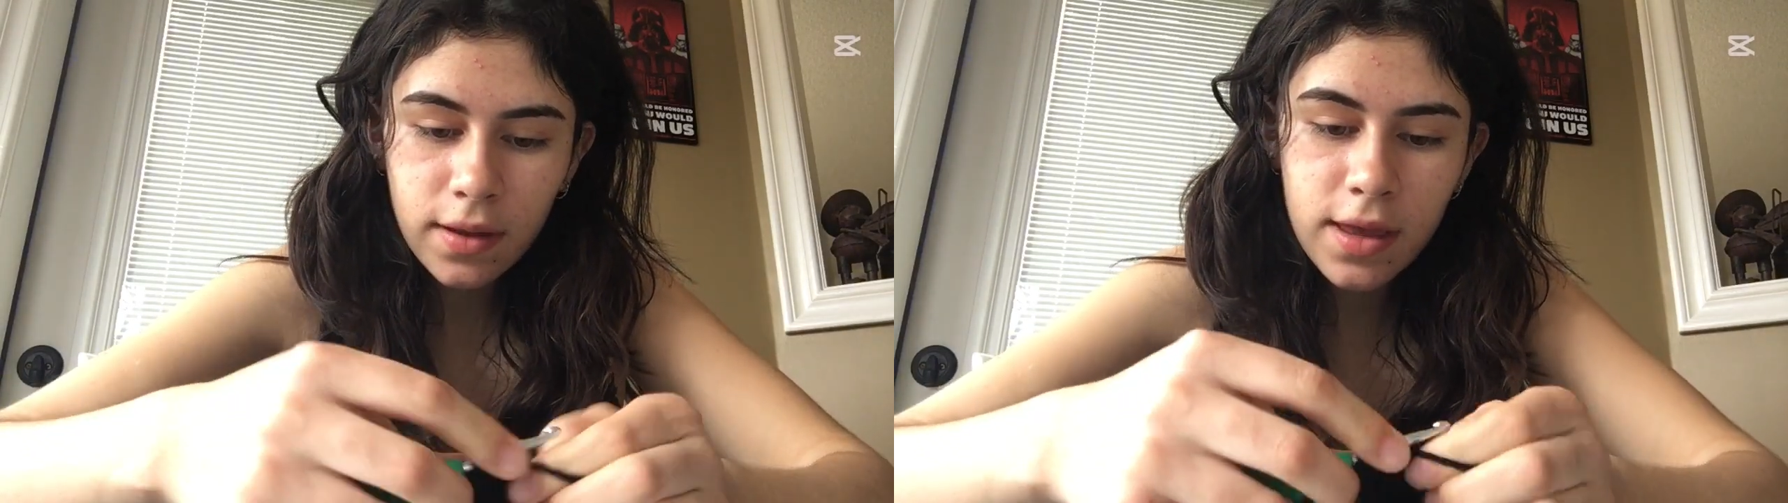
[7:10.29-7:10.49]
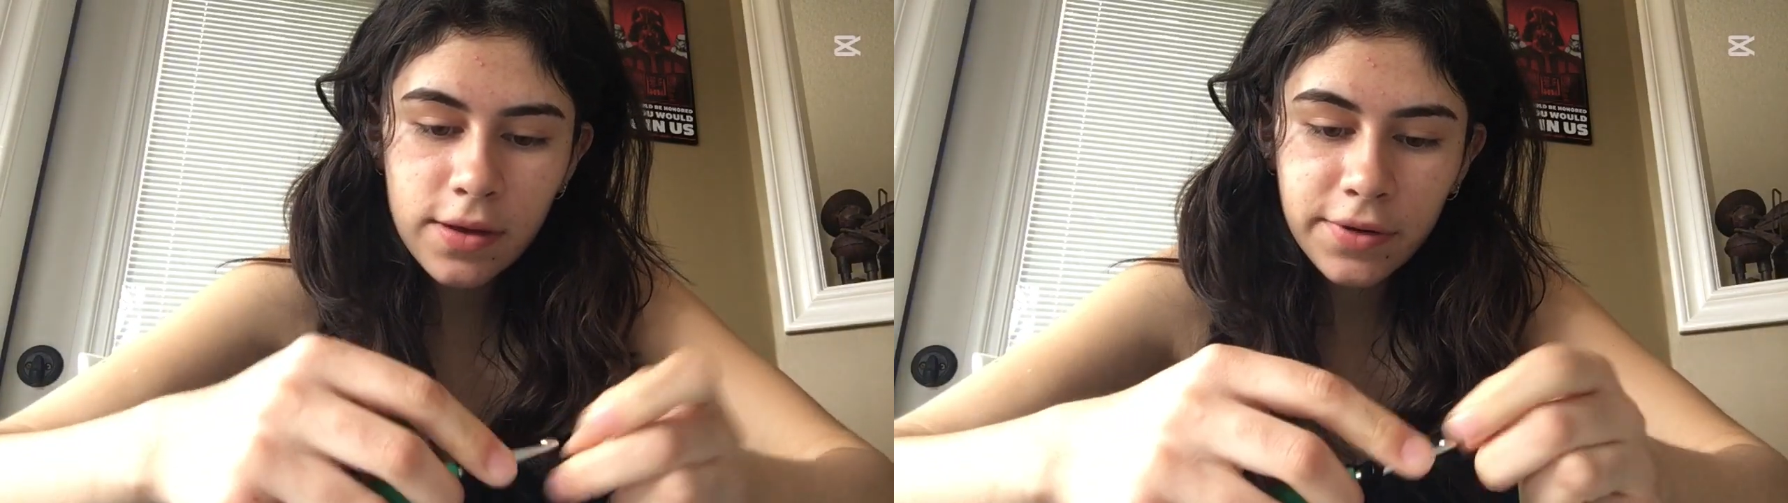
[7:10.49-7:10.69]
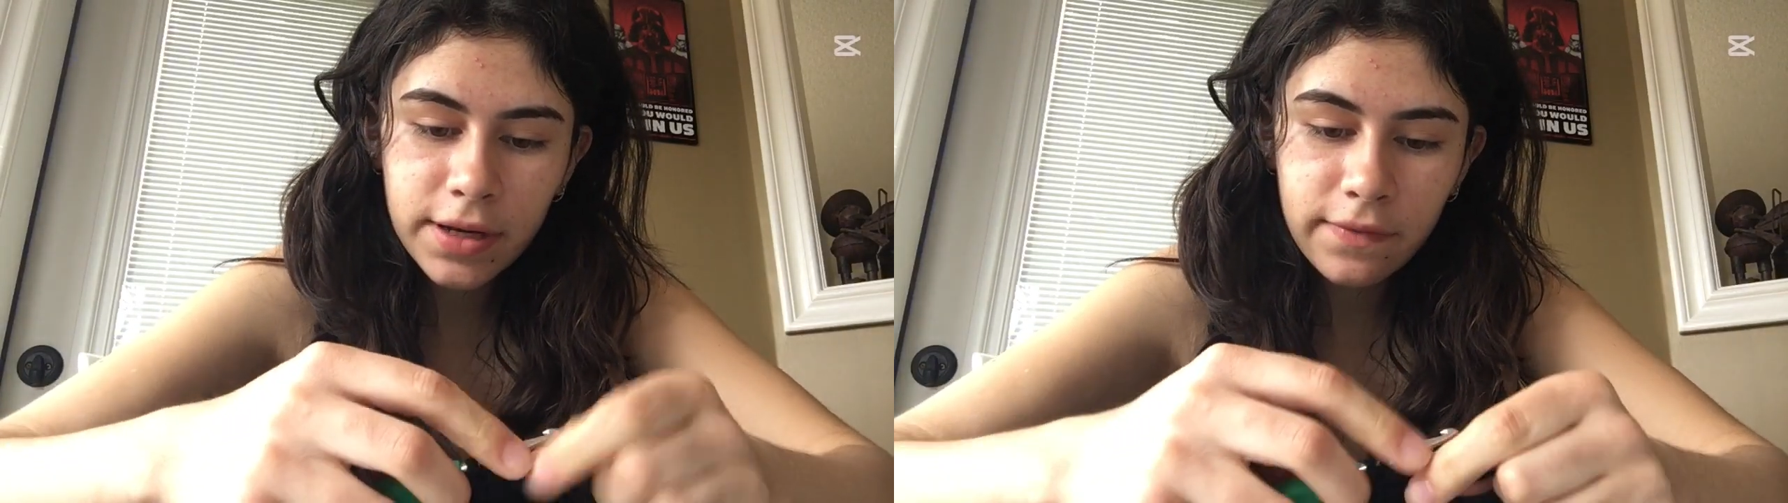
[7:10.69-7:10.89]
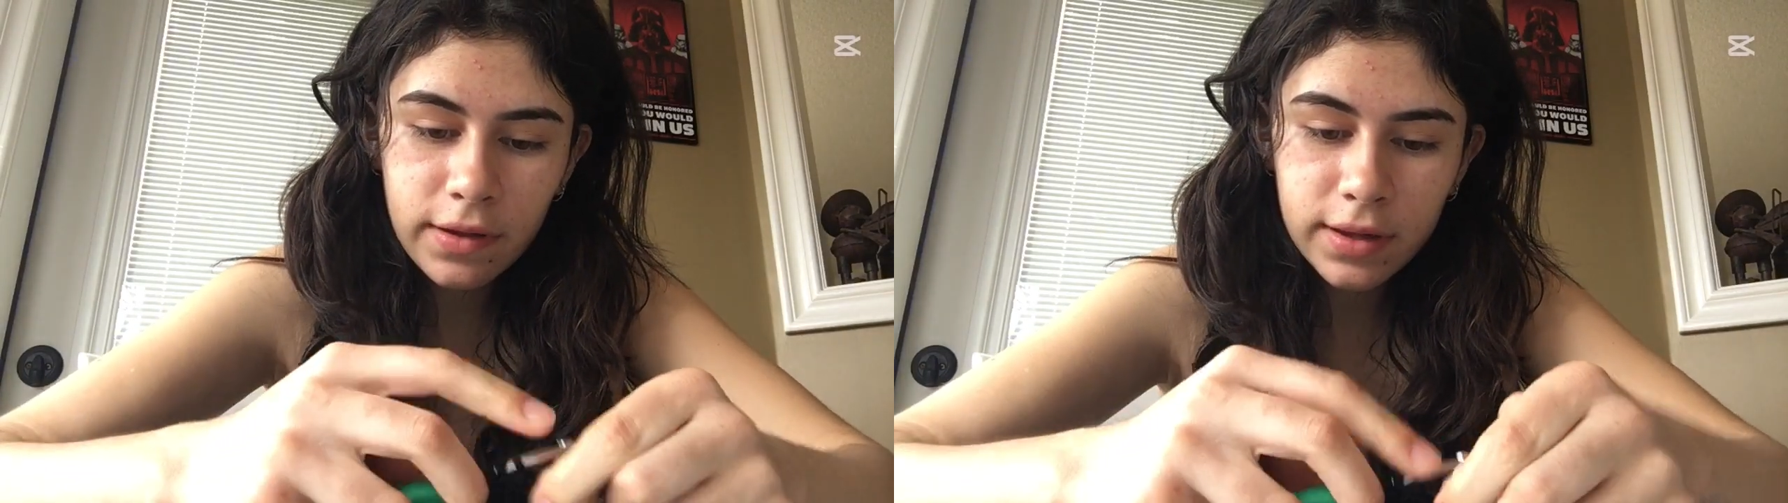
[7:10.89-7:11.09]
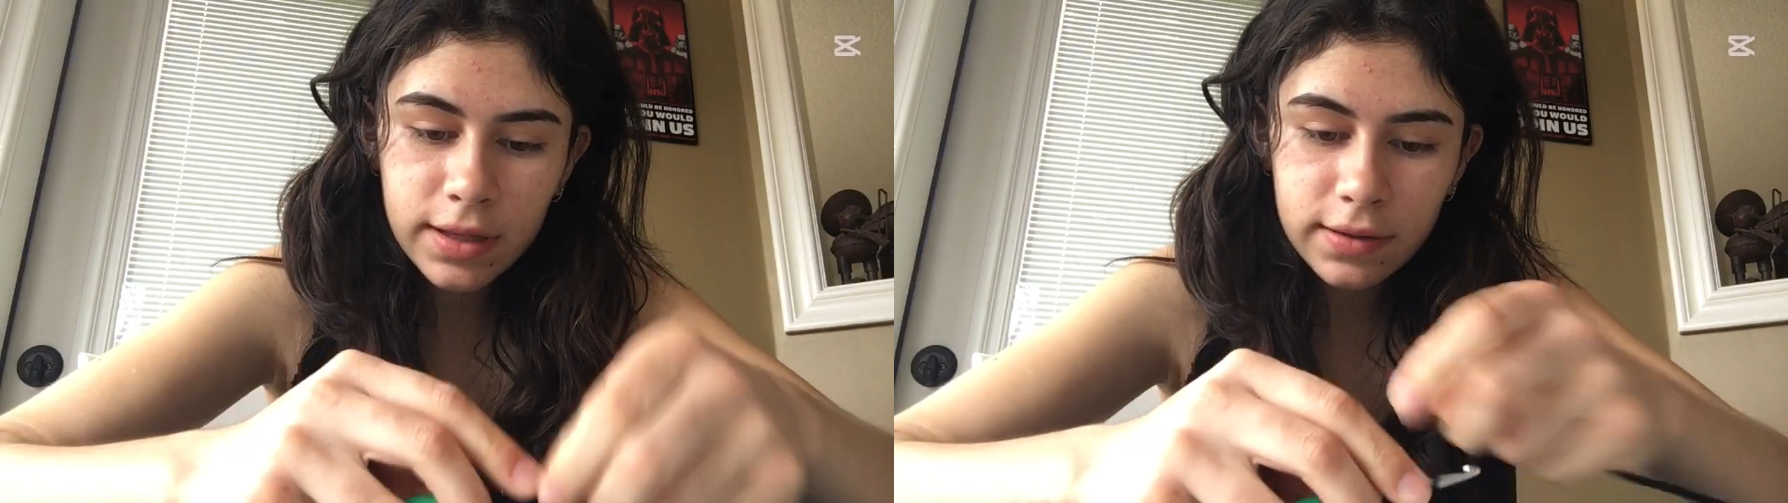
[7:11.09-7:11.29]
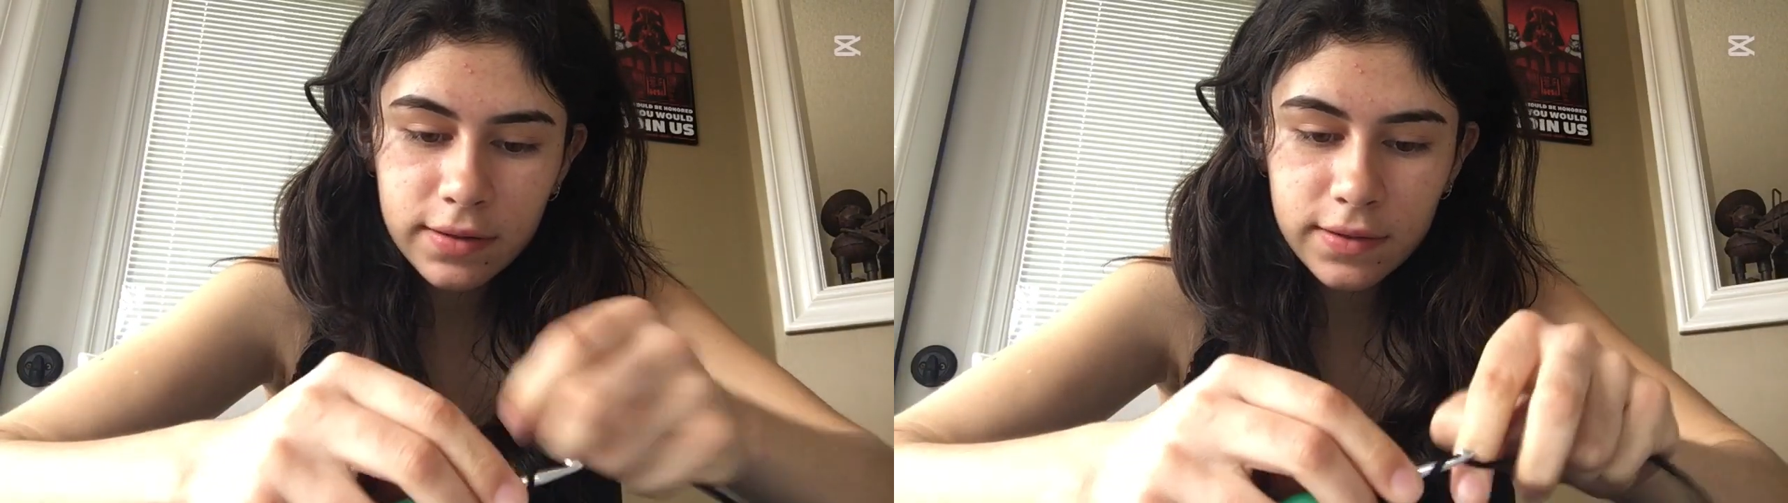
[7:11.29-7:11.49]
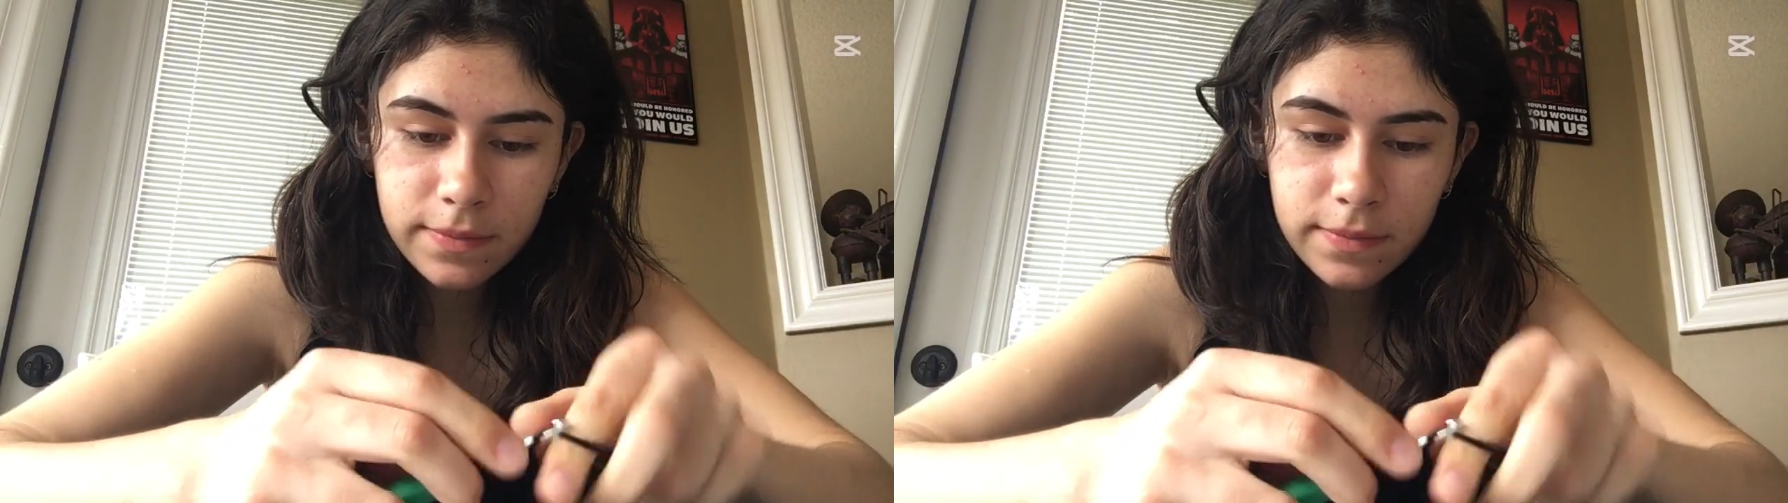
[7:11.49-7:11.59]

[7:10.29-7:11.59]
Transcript: a creative outlet